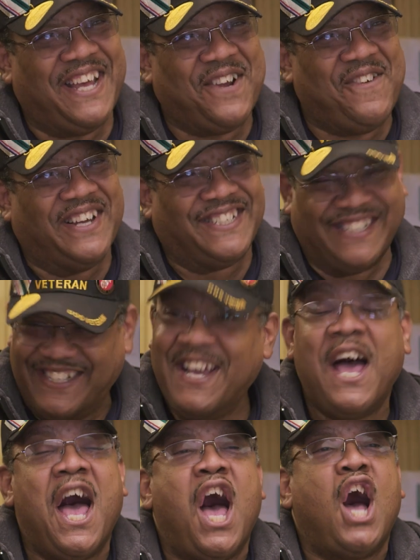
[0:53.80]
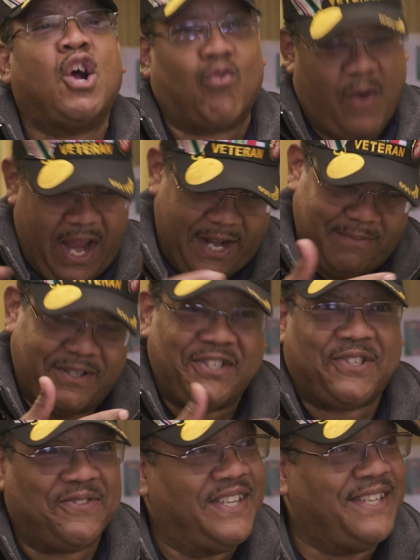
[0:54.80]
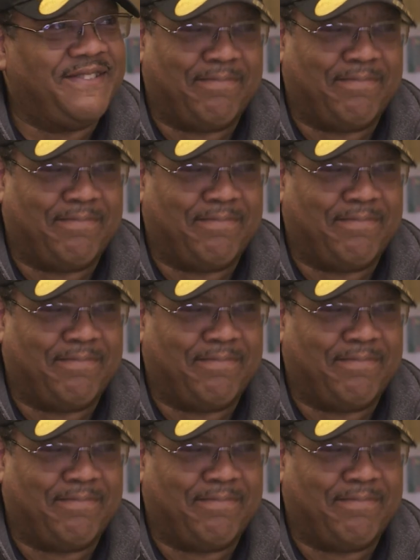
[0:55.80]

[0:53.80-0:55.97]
that question. Right up the street,